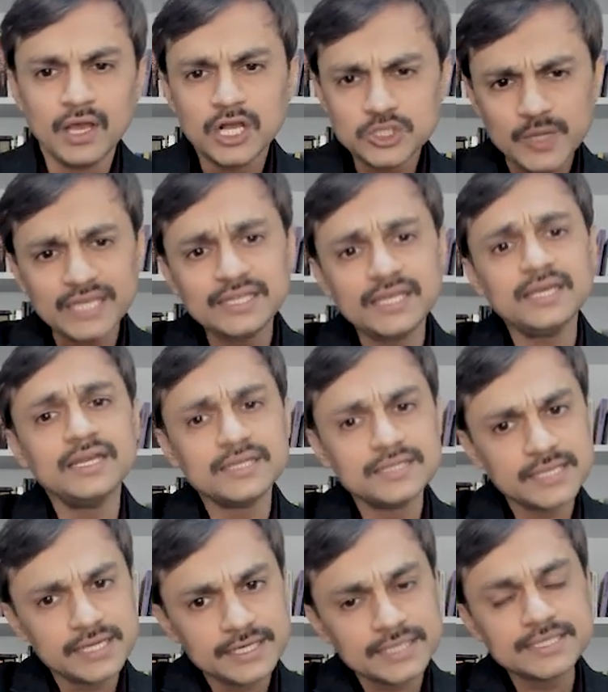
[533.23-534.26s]
So I
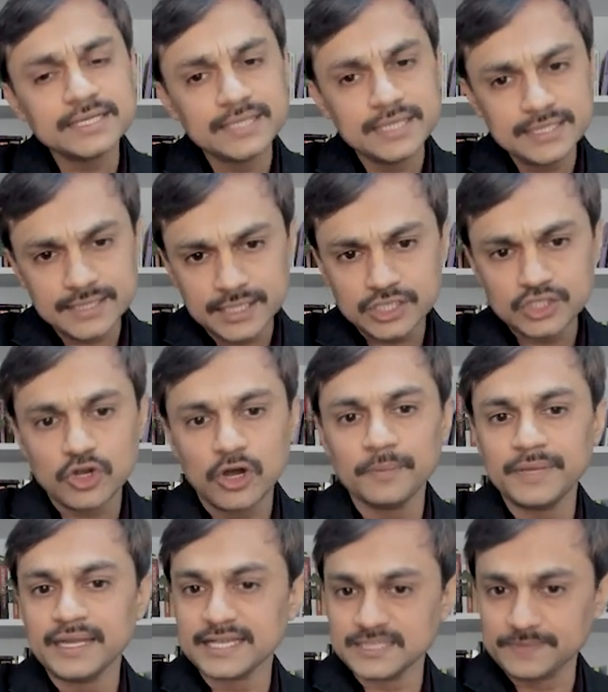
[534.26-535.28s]
think it does a decent
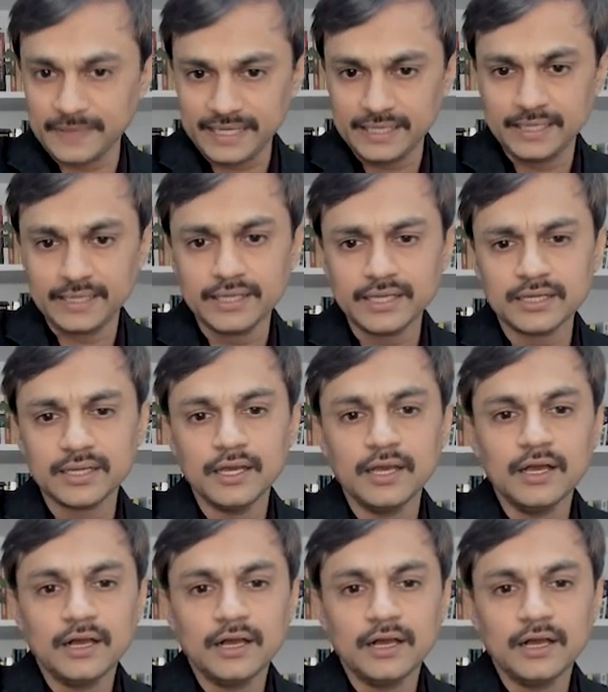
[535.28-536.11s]
job in explaining it,